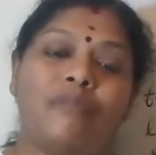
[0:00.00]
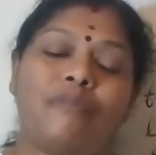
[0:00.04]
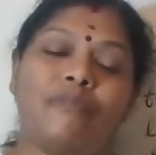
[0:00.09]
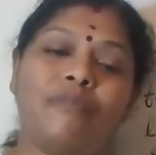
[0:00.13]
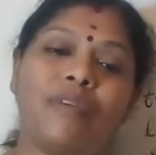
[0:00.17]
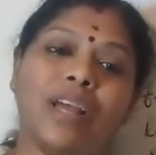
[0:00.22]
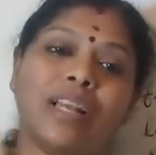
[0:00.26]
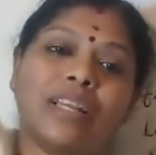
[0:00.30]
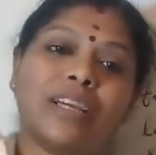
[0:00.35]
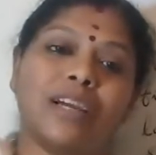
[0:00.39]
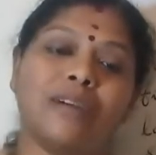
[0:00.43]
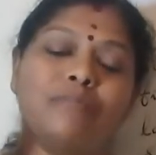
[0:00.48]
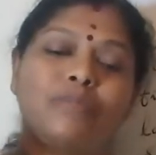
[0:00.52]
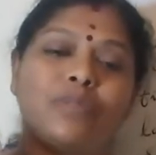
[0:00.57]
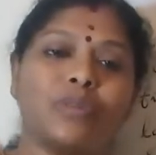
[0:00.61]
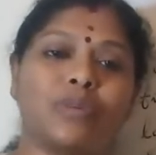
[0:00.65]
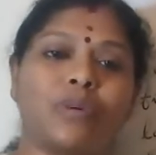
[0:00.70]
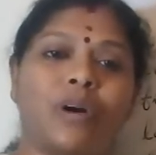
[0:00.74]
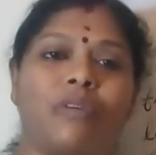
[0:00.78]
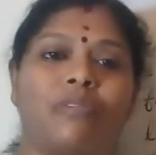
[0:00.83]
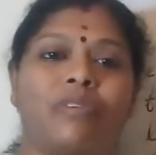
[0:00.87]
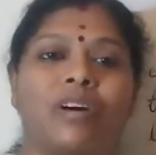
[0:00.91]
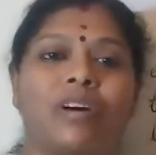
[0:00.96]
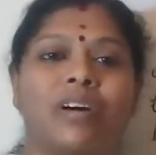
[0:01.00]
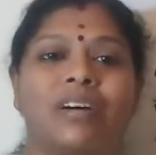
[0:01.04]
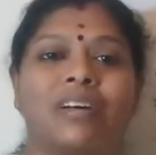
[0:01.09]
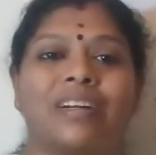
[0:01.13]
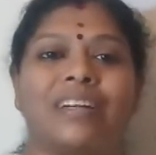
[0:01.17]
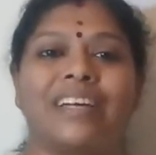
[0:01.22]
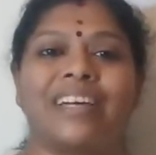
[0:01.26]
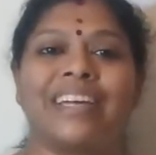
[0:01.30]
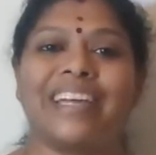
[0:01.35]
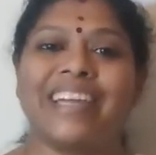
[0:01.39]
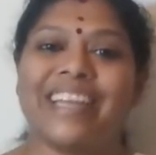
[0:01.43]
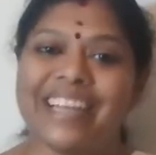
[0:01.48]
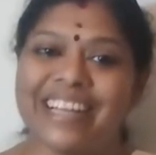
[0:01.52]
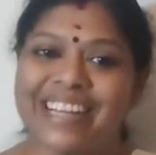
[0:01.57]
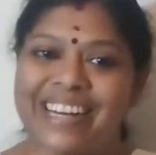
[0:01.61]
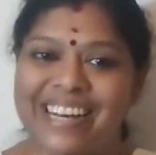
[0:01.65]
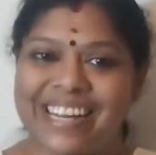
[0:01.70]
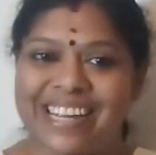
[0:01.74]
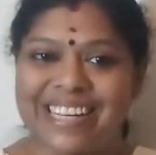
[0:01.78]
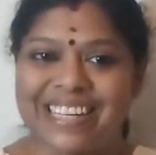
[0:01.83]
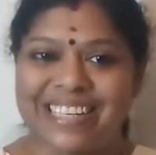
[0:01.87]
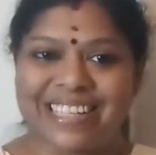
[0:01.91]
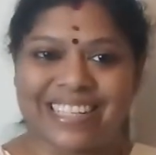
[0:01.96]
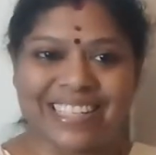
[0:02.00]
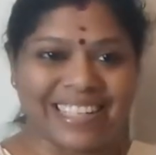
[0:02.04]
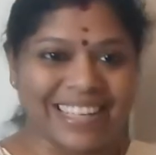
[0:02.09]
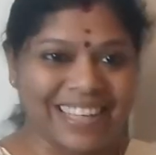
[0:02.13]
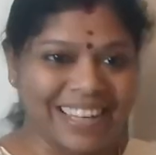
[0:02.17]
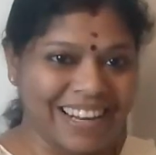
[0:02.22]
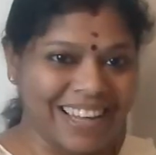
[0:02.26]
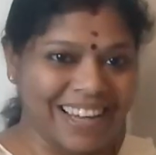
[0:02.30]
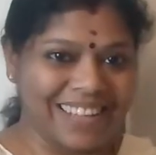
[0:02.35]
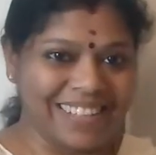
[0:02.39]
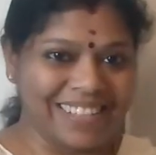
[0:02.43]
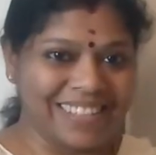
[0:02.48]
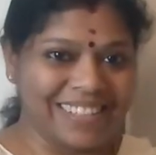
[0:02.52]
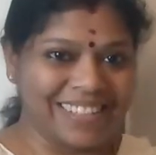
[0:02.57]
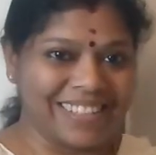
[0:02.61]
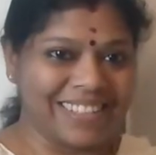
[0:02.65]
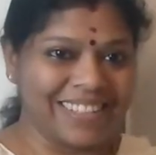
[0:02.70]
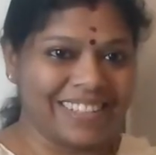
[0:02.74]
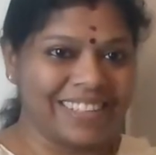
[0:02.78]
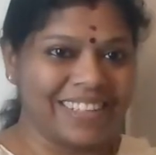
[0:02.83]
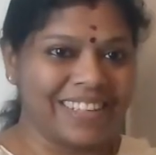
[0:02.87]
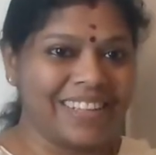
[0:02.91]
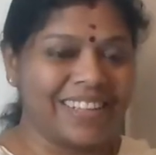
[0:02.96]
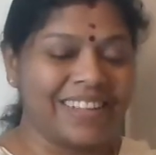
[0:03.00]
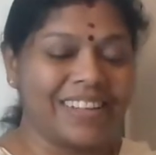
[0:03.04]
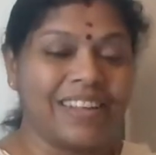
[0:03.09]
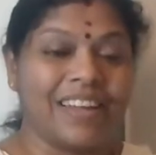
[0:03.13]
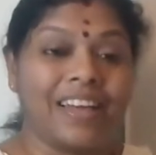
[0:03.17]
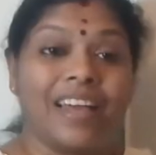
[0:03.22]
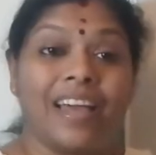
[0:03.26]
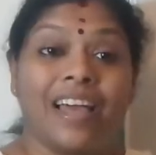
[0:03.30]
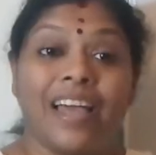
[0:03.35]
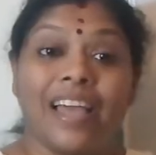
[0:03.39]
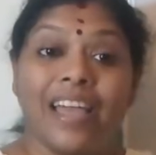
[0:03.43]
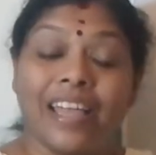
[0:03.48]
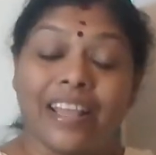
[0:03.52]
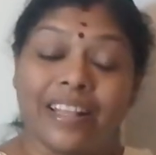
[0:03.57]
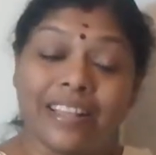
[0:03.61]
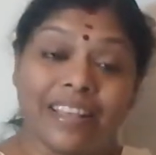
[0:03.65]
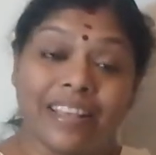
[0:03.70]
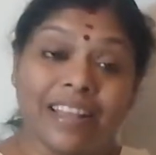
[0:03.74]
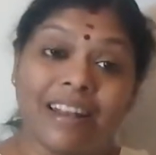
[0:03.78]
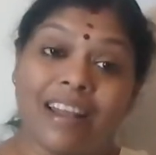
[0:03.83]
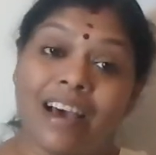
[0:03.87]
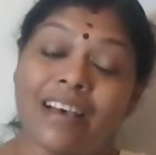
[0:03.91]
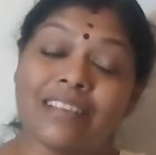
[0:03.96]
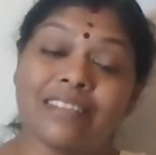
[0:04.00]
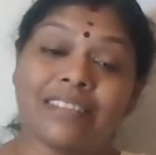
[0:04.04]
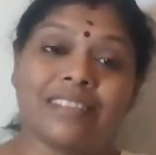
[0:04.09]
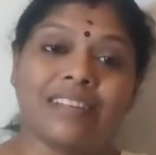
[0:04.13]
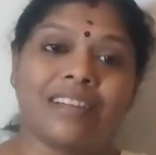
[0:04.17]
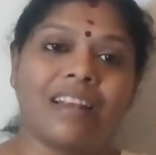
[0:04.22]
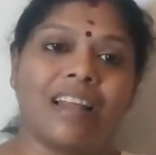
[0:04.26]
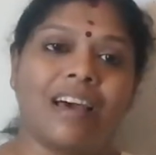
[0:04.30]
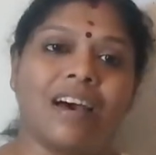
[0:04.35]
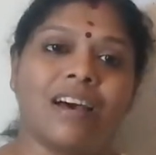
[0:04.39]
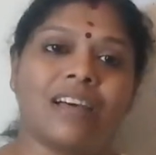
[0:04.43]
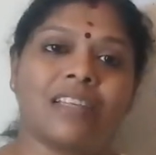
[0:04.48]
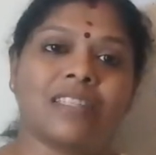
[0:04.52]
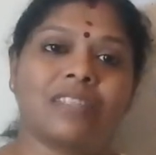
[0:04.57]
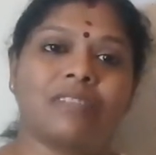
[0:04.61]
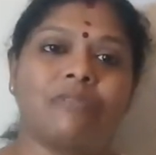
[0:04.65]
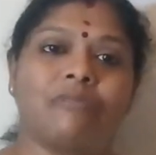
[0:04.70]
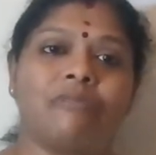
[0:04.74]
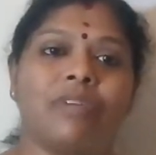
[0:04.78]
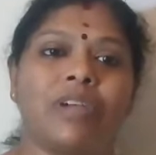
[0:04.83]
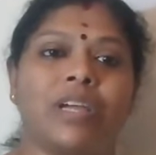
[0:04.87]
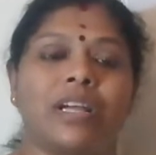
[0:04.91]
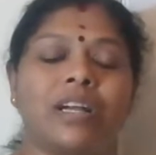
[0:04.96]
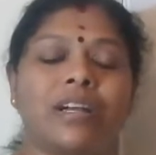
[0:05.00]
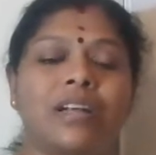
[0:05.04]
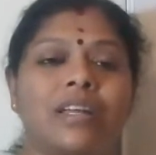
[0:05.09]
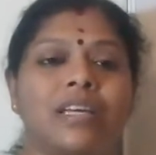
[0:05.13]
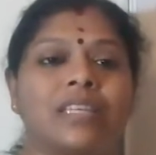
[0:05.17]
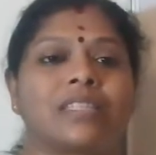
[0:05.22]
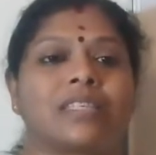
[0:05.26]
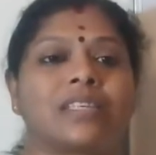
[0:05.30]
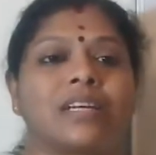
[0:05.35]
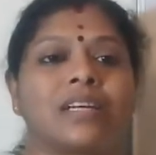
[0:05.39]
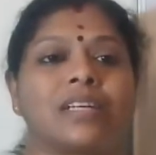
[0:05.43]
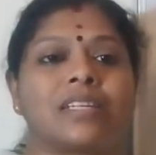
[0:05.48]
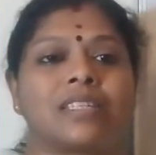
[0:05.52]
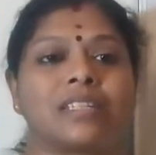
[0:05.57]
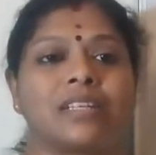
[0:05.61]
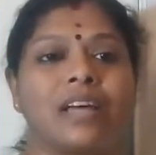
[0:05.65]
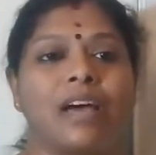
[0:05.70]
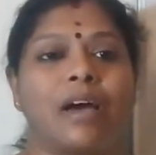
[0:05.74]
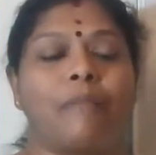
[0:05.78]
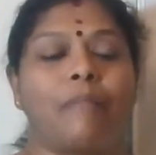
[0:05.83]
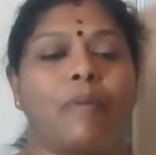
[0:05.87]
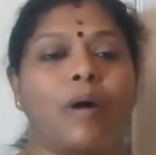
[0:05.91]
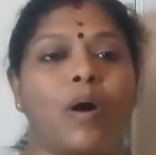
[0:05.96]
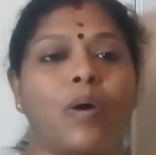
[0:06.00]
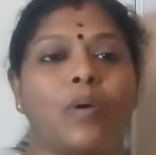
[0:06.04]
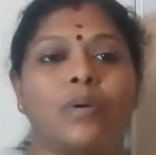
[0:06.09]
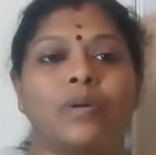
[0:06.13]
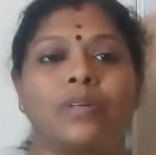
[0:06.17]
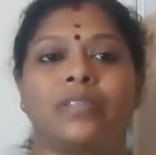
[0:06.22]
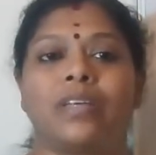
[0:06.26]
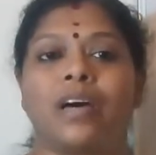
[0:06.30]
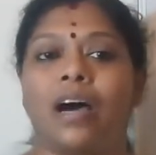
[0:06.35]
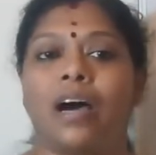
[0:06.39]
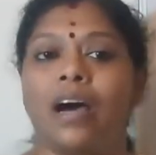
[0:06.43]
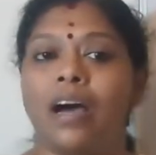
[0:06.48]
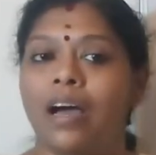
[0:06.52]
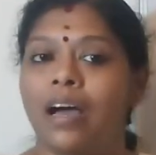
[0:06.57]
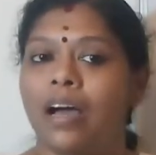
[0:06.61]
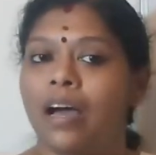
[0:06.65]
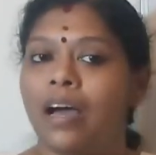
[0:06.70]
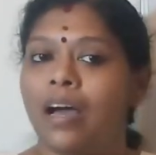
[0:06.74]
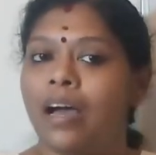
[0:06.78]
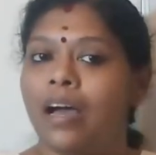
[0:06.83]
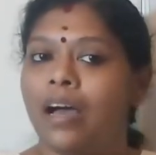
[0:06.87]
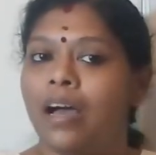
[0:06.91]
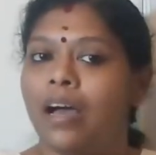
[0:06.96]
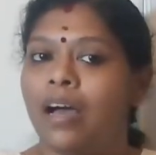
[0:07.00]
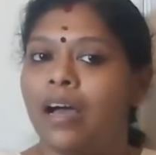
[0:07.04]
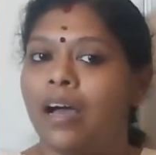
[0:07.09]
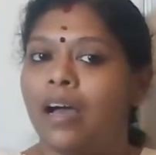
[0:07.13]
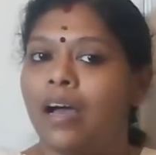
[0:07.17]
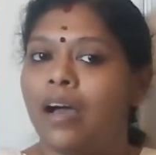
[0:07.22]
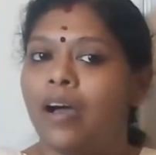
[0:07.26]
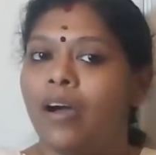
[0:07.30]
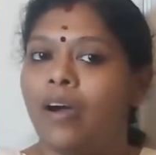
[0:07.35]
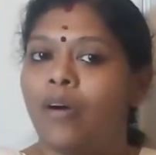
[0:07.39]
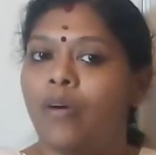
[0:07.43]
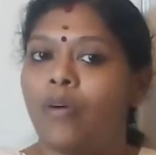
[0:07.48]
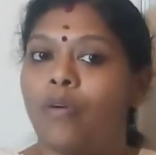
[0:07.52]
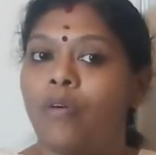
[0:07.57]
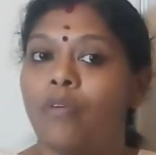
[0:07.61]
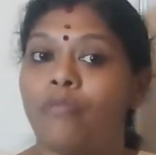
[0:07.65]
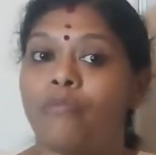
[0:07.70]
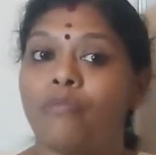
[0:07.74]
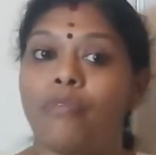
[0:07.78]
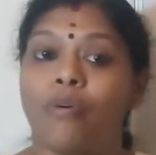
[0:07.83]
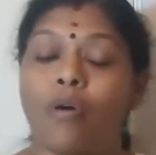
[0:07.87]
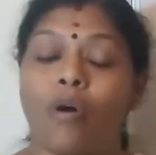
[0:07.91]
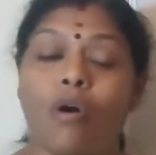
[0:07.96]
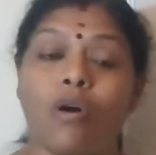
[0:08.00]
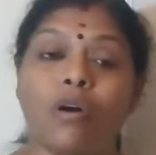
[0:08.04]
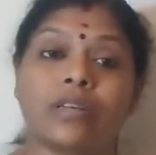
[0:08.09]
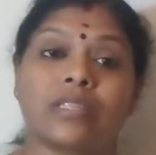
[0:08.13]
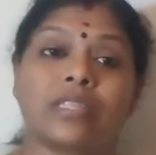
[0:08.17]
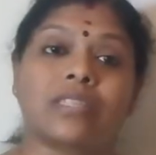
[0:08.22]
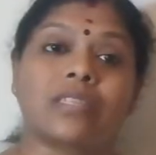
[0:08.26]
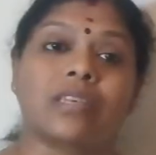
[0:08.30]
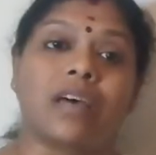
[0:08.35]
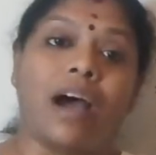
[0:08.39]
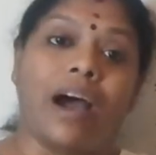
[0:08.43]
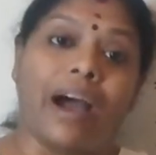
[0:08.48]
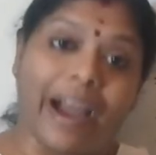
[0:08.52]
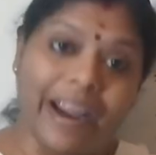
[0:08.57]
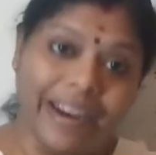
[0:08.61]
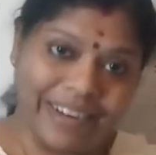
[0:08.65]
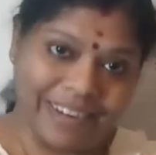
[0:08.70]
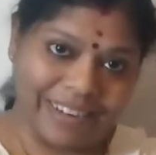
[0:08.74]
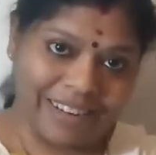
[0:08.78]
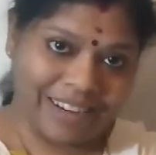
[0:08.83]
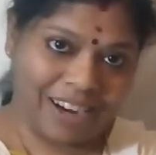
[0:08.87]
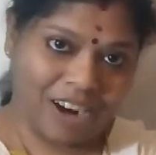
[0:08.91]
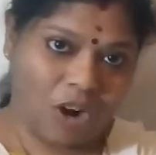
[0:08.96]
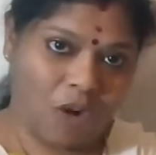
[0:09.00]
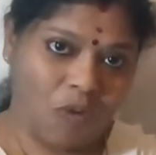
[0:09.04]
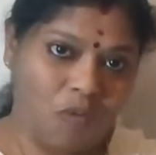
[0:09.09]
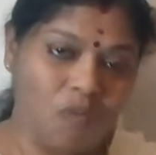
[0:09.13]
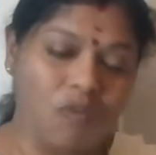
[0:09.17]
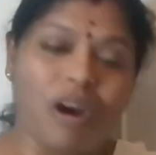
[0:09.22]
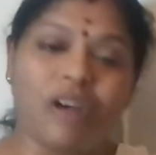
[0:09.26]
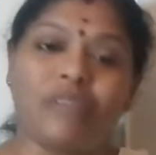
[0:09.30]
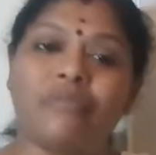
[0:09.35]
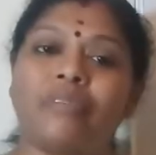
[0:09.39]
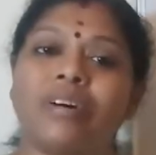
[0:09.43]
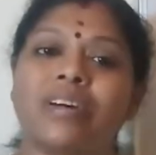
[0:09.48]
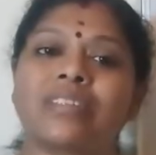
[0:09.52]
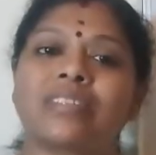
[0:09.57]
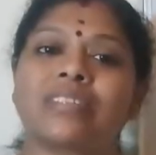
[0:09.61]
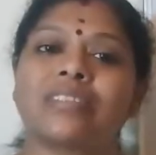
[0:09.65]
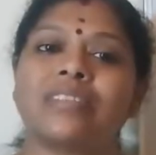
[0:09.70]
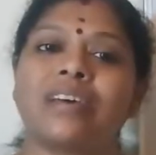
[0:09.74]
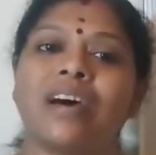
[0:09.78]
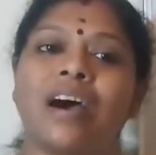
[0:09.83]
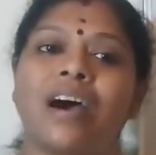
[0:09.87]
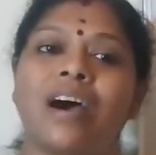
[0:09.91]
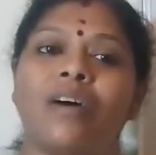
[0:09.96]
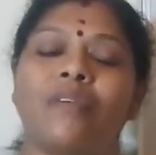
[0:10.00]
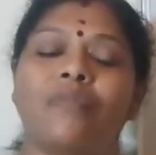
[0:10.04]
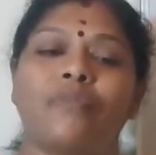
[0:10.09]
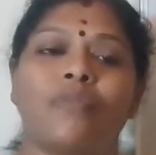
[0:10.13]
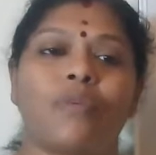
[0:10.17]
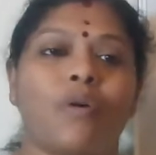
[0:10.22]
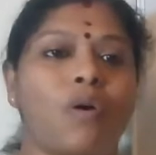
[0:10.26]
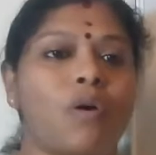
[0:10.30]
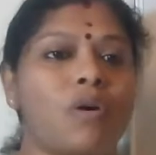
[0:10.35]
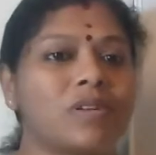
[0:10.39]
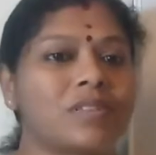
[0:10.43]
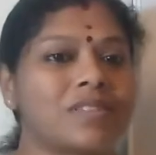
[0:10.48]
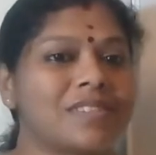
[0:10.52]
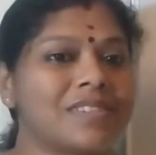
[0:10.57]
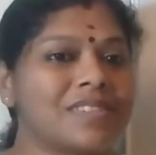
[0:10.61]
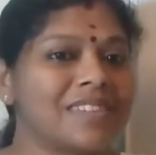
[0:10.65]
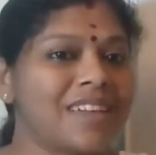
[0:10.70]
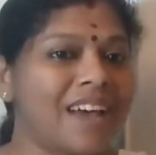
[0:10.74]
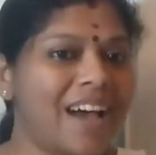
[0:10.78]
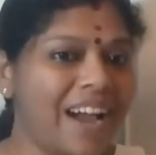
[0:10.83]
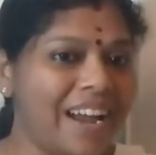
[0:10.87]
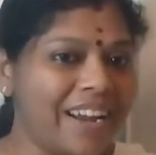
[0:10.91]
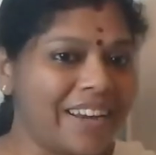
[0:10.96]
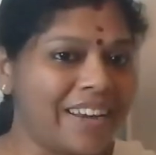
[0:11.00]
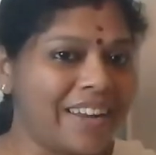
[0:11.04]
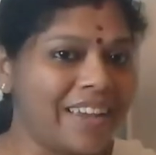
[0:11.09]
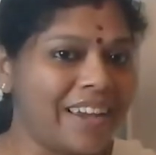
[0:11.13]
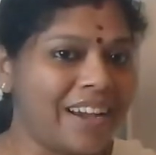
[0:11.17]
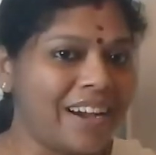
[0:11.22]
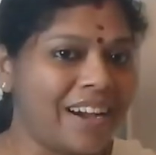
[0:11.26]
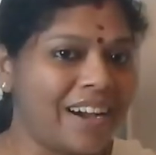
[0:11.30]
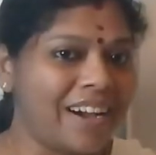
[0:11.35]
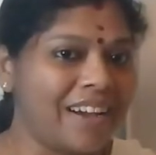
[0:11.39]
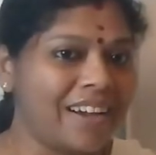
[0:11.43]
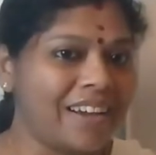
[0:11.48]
Welcome to our English class. In the last class, we discussed about the fox idea. What was the fox idea?